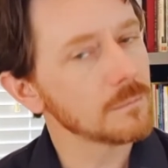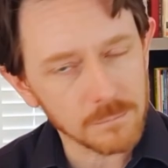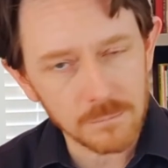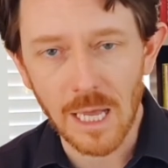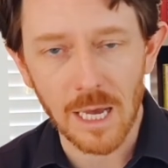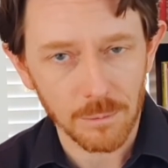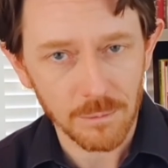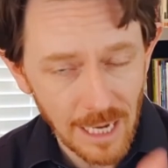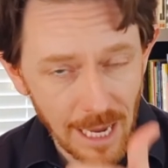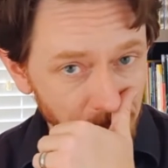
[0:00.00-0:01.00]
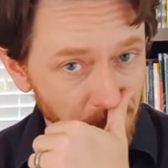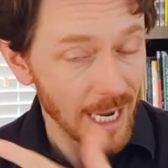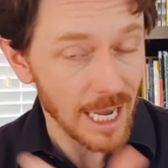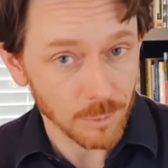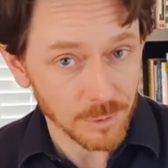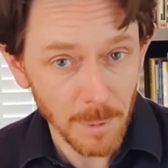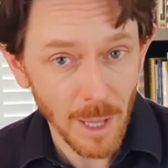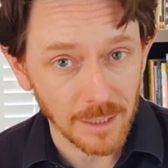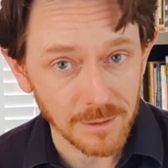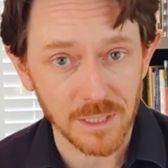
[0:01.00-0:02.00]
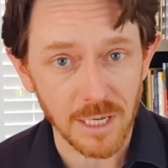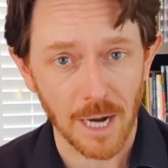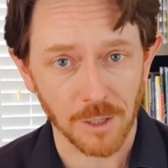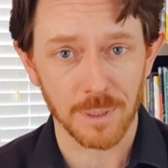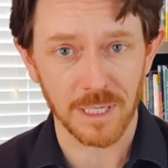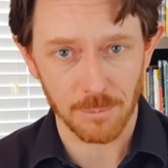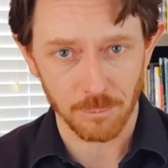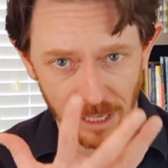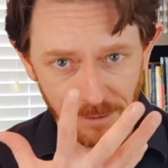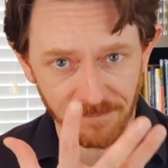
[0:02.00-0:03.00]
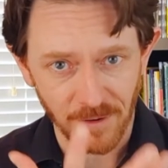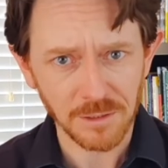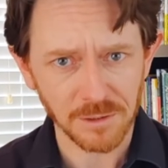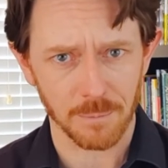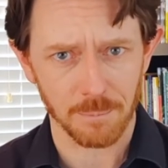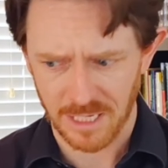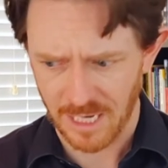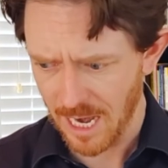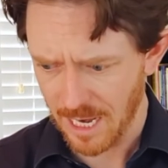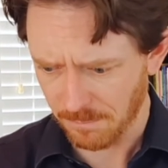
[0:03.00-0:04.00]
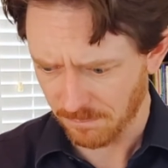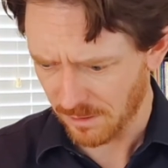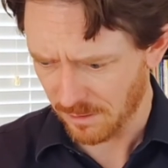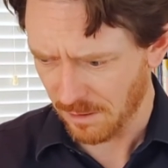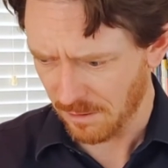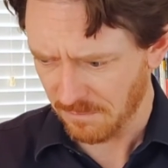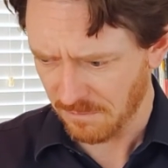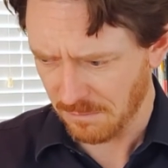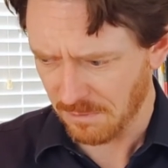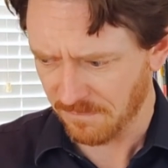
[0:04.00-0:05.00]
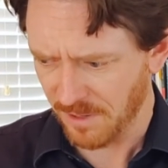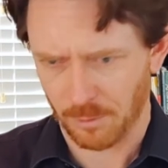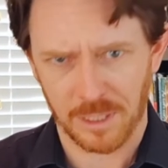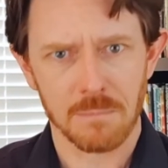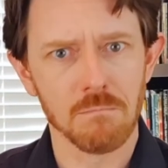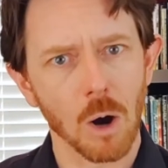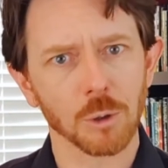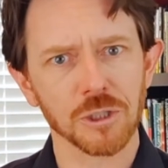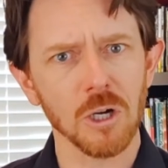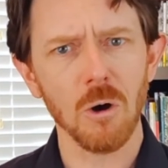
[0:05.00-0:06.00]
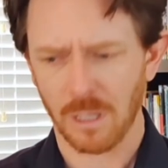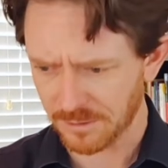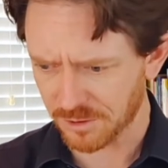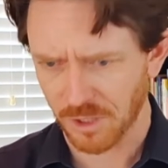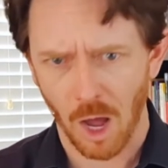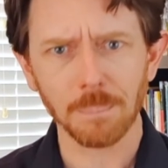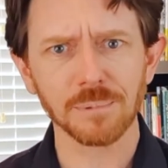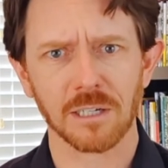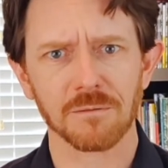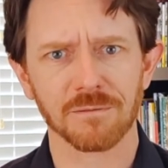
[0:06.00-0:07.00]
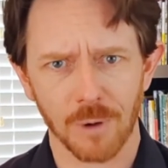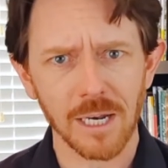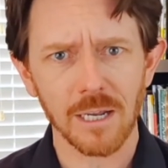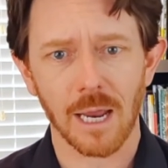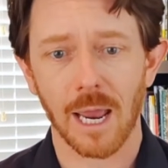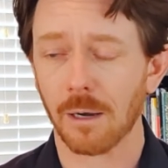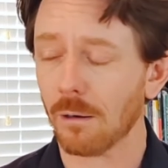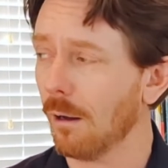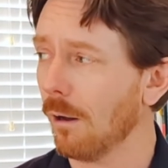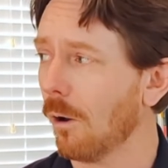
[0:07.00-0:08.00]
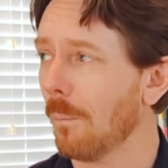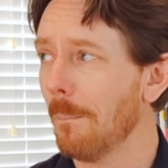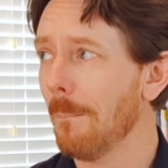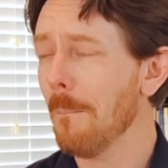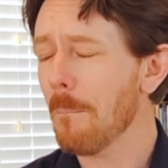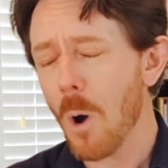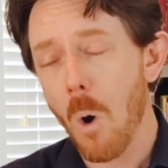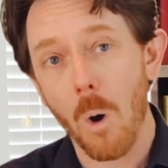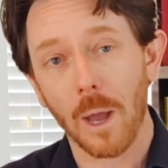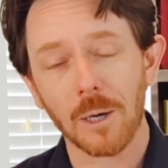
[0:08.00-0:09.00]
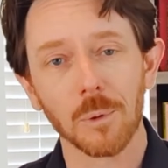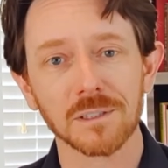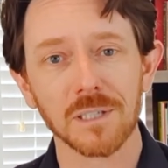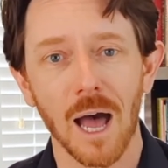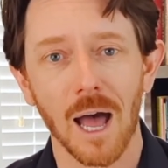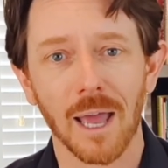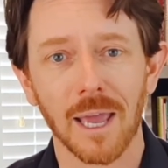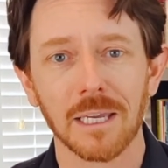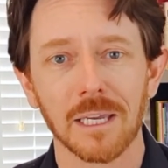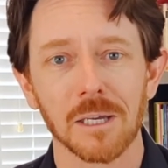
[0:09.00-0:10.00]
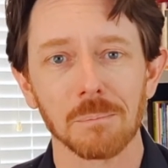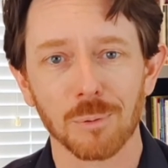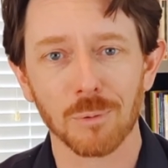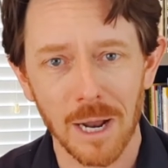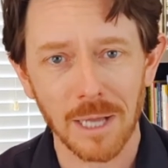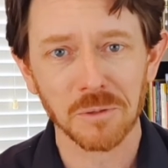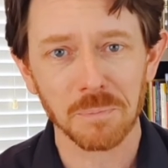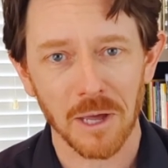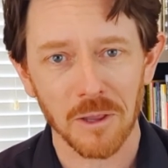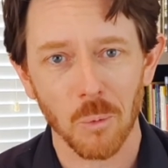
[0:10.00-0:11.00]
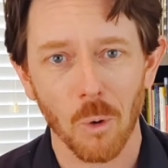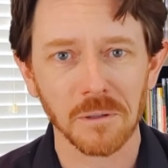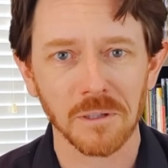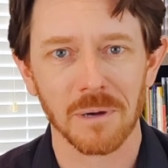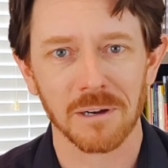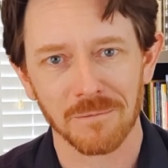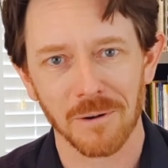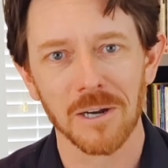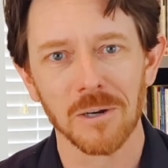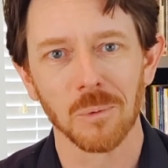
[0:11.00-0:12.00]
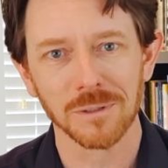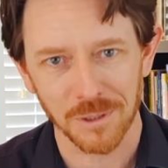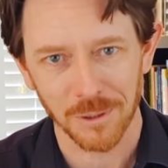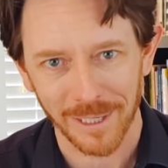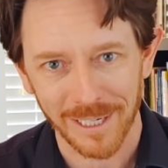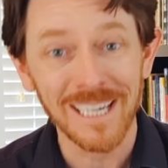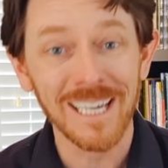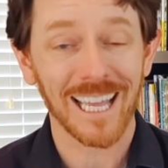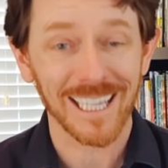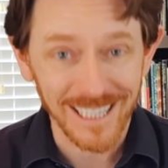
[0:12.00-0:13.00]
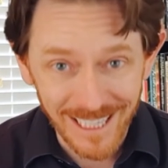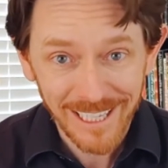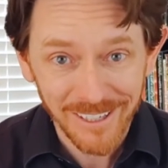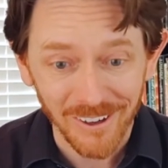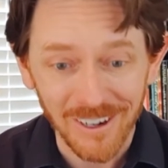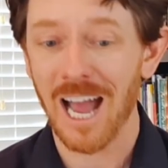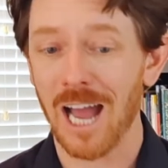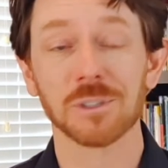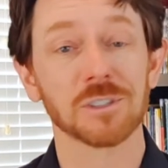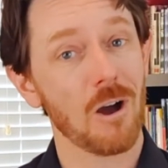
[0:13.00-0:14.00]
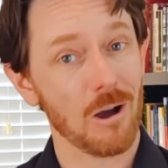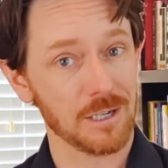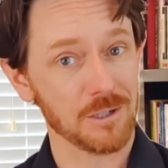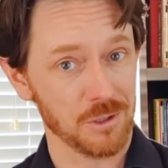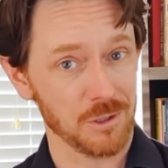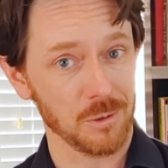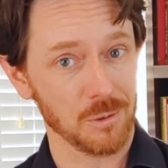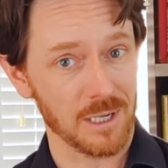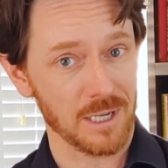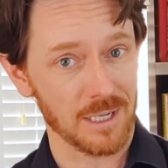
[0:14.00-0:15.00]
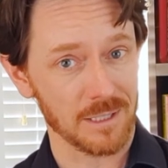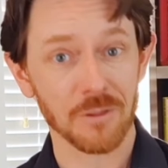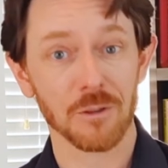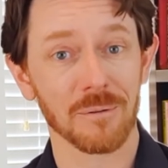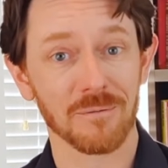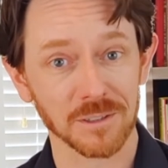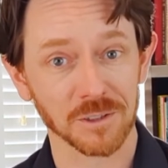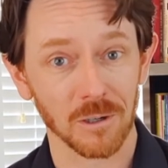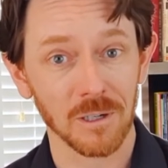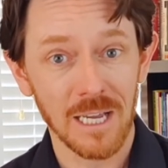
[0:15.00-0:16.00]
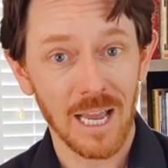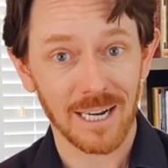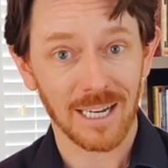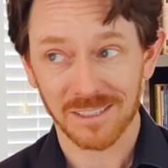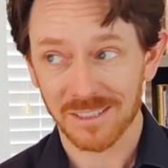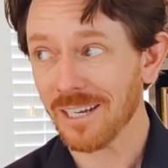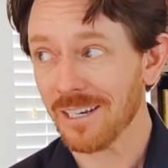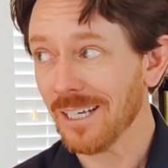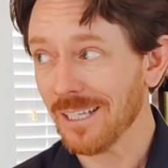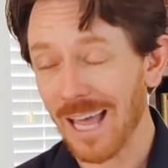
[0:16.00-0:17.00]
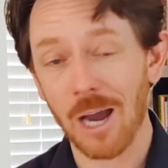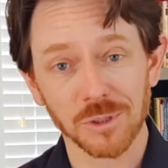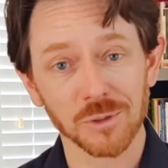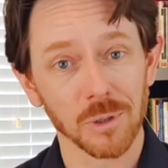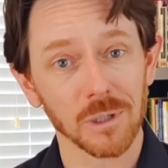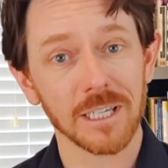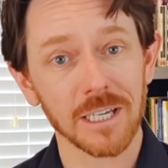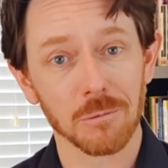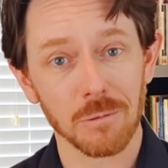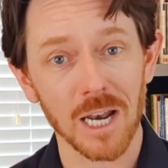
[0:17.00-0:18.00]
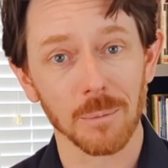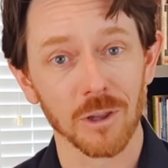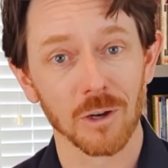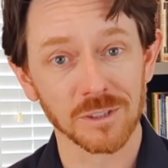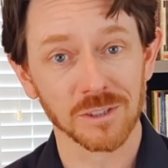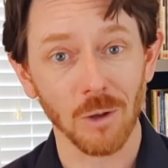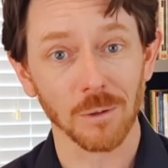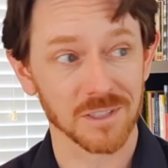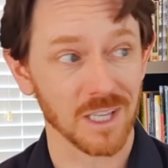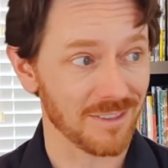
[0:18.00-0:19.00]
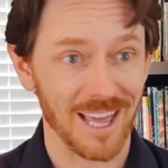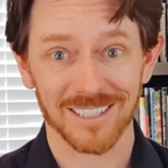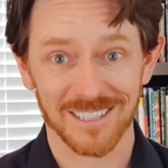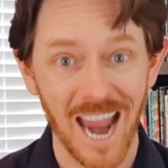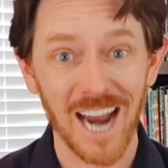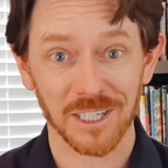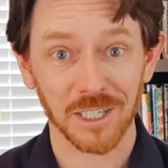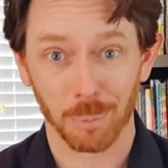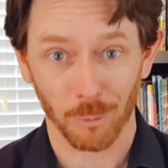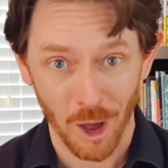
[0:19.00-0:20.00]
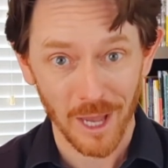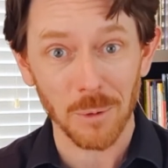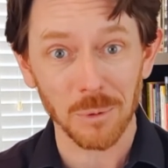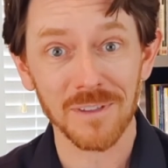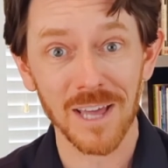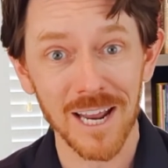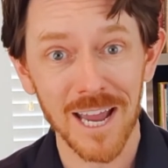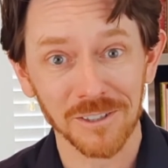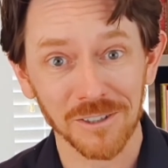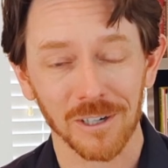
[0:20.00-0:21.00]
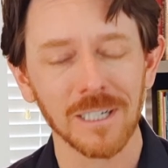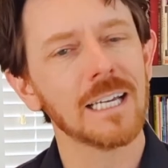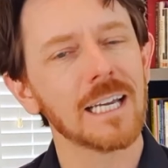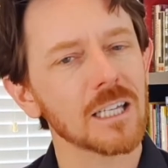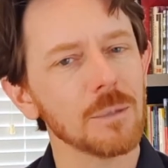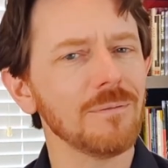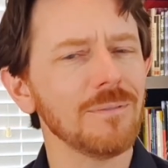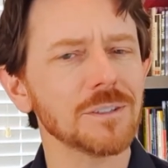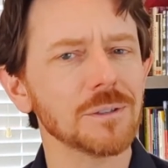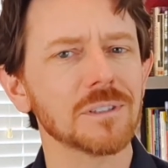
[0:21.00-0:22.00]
Now, the actor had a response. The actor became red-faced and became very emotional and stomped and fretted, and oh boy, was I impressed by the work that my friend was doing. And later, I was talking to another professor, and I said, that was really incredible, the results that that tactic brought out of that actor. And the professor